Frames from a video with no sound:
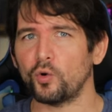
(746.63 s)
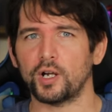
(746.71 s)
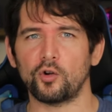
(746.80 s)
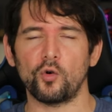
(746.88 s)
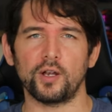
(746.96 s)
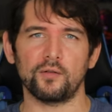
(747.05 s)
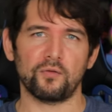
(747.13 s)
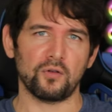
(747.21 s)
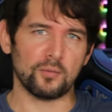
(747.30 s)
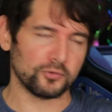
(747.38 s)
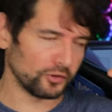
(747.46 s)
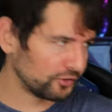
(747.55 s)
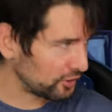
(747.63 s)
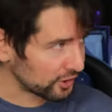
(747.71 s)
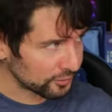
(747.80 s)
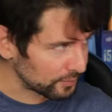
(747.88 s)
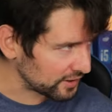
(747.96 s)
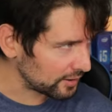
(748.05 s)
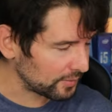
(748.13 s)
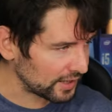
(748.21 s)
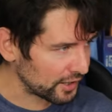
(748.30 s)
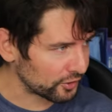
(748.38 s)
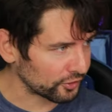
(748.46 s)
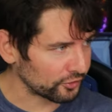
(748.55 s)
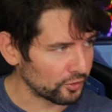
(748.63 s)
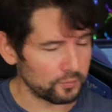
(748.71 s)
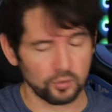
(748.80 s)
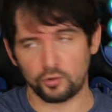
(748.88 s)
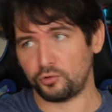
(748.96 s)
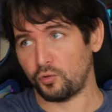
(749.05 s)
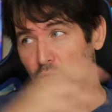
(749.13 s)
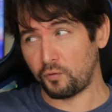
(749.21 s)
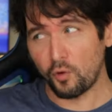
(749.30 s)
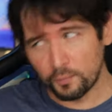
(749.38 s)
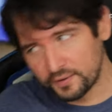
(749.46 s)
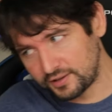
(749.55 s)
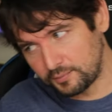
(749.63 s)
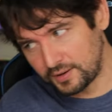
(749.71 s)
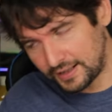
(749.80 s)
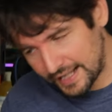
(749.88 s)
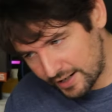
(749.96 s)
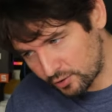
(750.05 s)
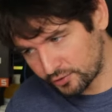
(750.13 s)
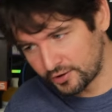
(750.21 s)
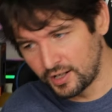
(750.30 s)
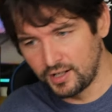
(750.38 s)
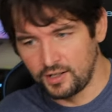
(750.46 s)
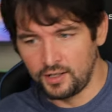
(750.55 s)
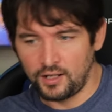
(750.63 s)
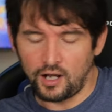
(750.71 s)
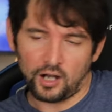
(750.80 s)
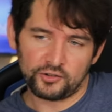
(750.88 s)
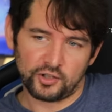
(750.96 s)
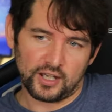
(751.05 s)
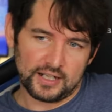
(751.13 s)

We're going from the six P C B layers on the Pro to four P C B layers on the